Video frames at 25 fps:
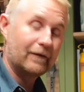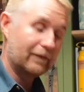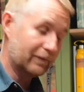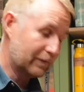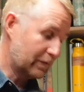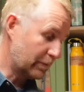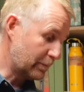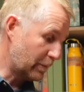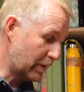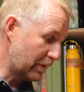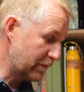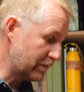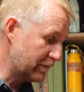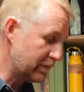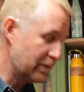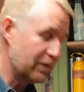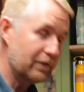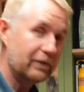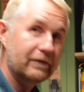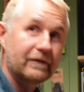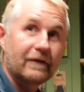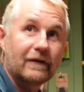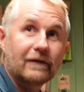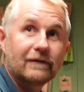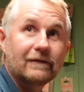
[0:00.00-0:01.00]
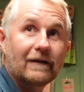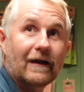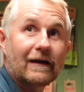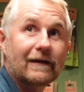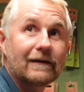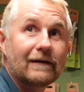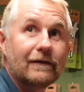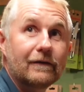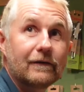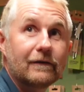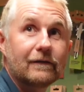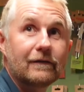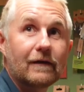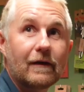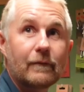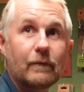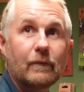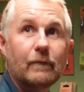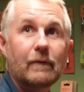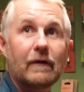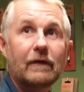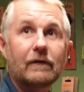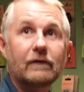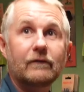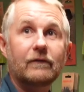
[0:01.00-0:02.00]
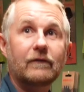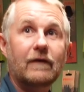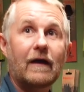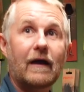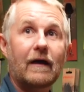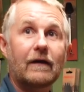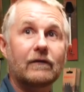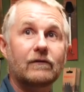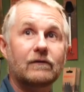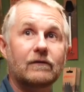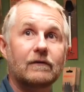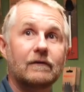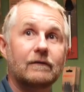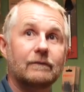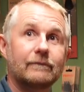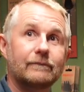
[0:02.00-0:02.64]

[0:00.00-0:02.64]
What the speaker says: So both used exactly the same amount of gas.